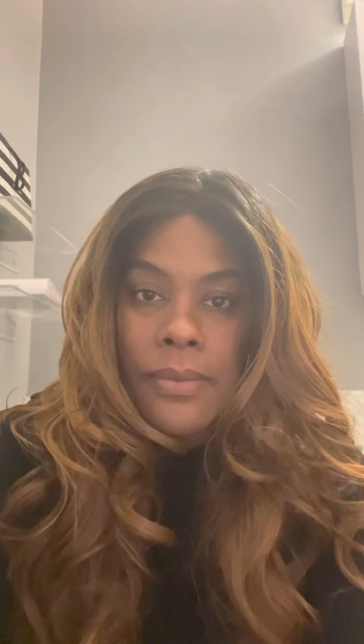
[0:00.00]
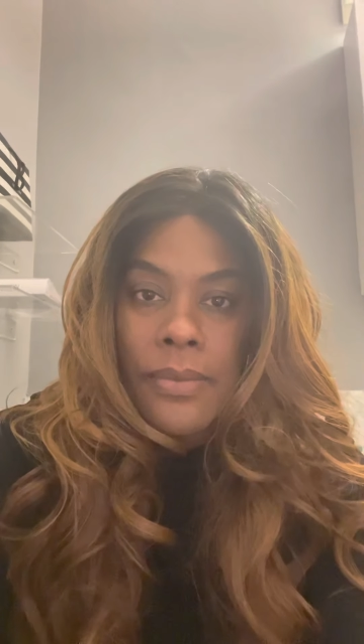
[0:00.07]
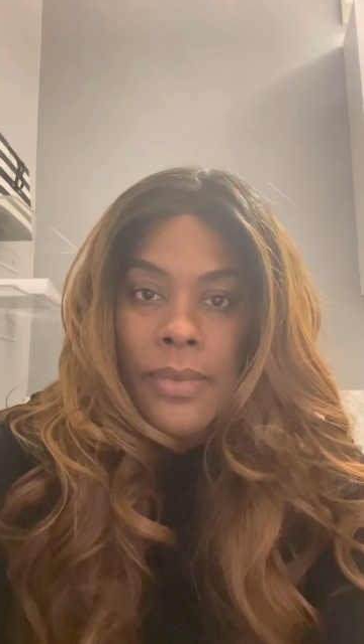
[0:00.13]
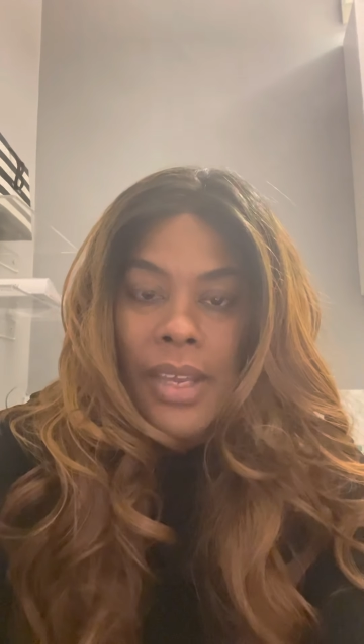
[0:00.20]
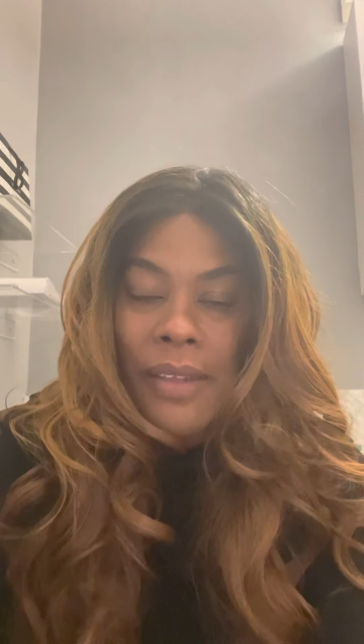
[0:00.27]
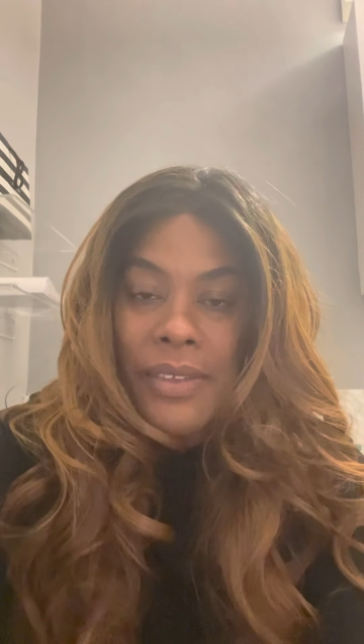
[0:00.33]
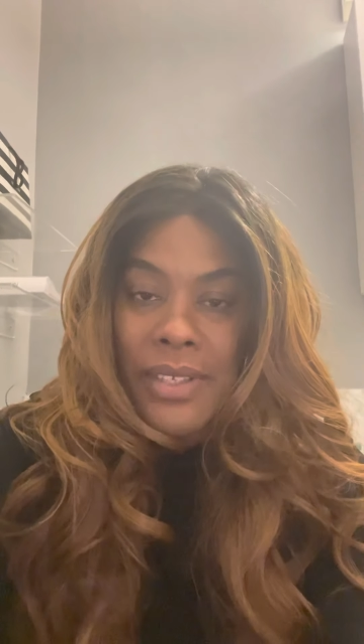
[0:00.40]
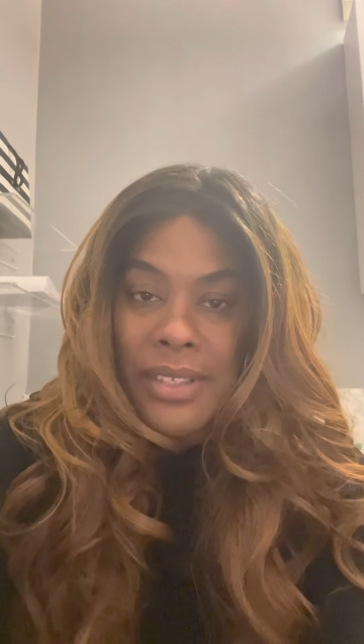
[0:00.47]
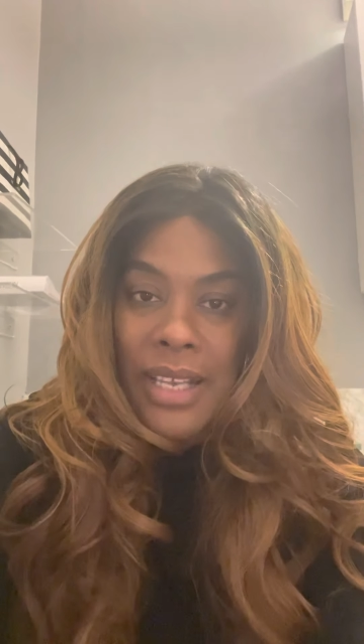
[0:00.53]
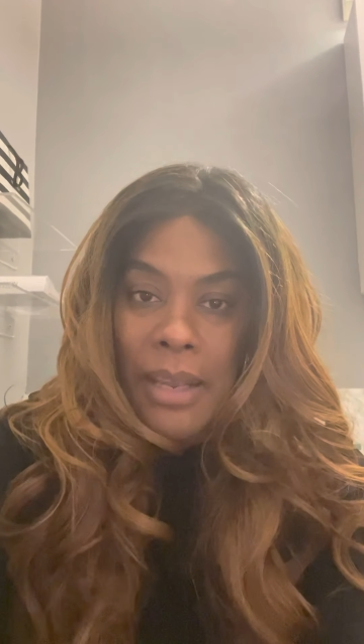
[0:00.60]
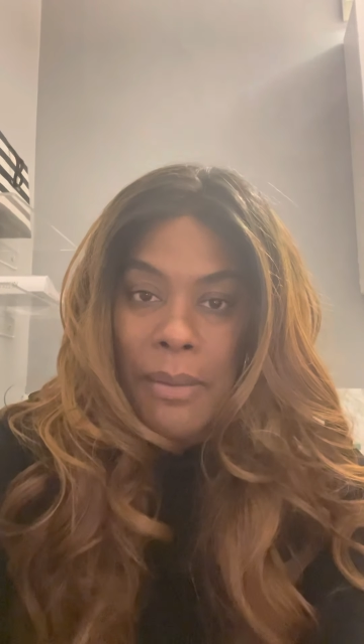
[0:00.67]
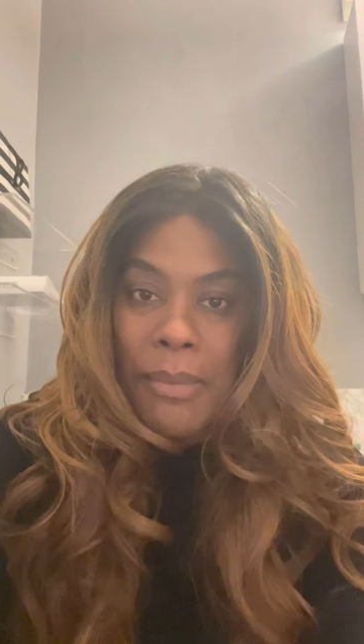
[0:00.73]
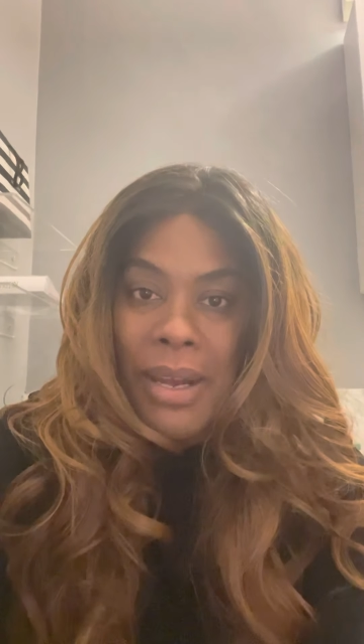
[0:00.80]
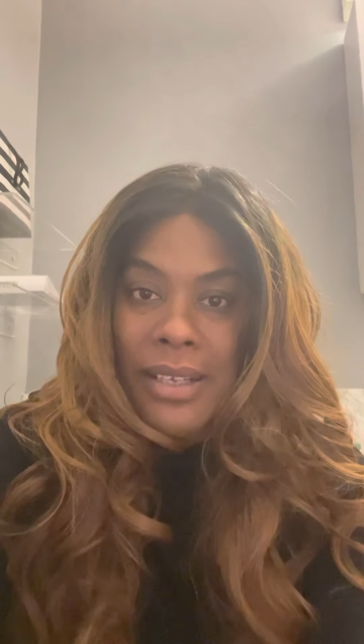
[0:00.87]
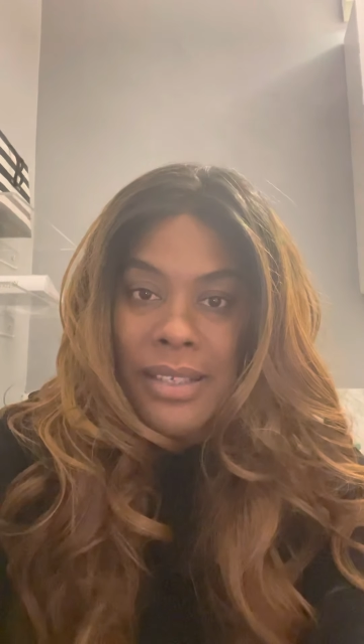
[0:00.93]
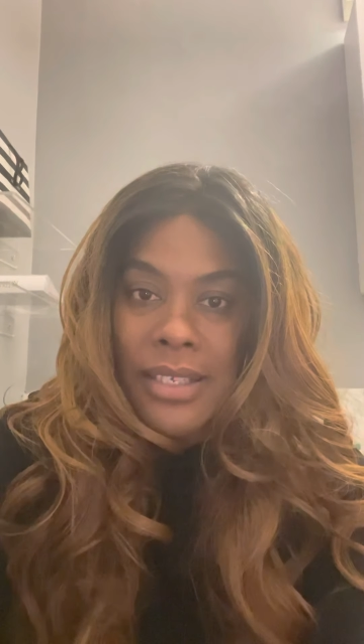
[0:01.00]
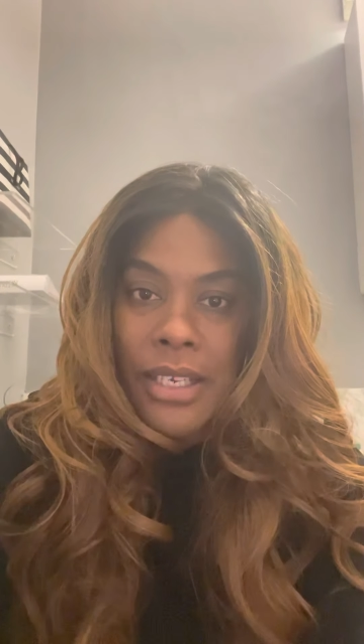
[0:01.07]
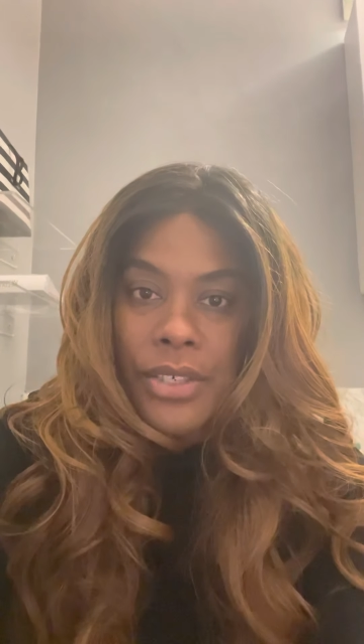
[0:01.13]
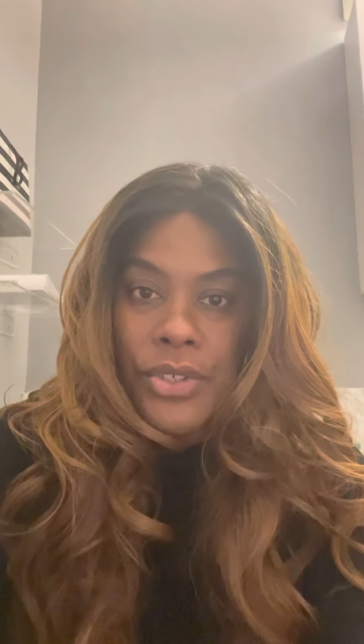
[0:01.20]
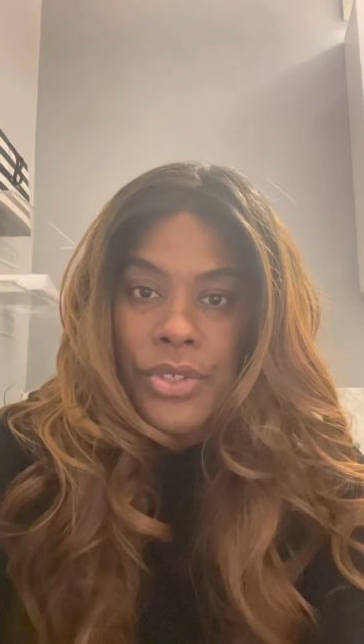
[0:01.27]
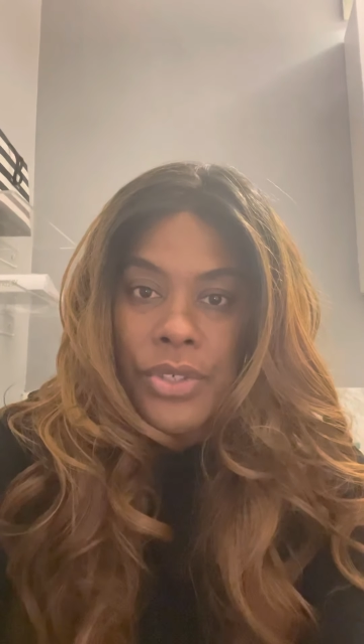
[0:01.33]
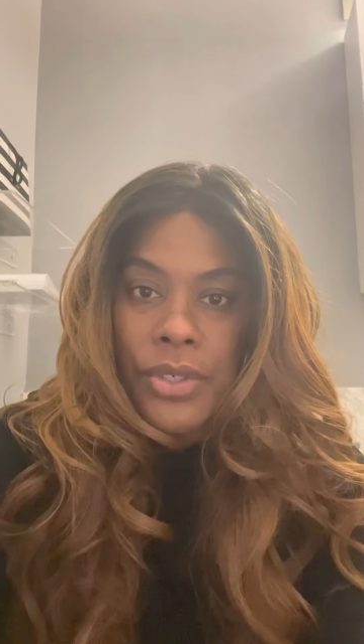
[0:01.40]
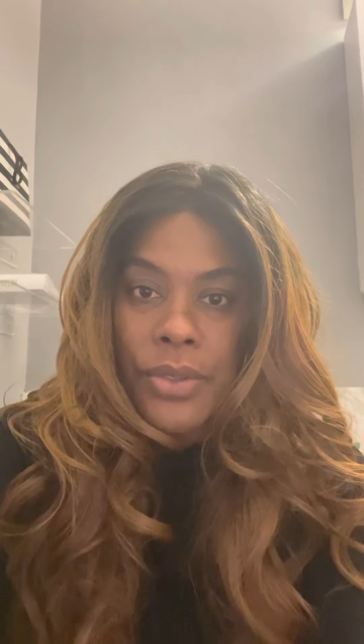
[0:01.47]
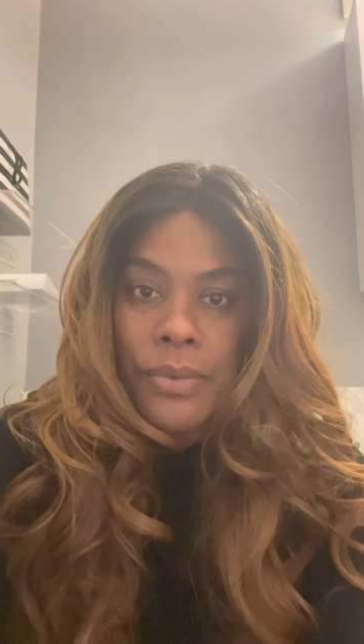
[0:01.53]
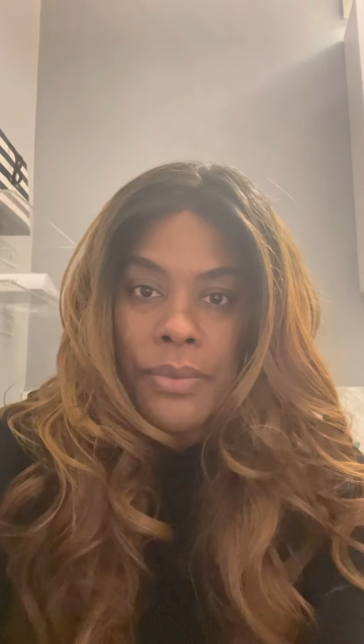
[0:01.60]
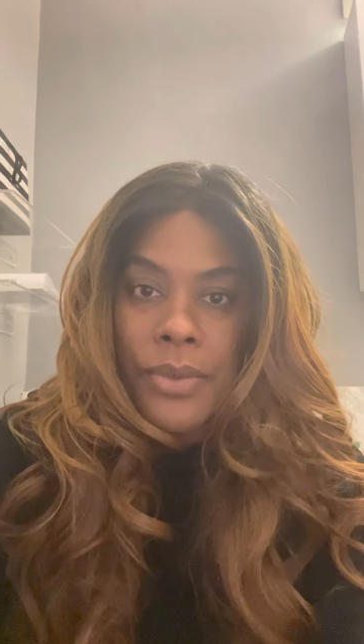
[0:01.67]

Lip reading: have the same mindset as you.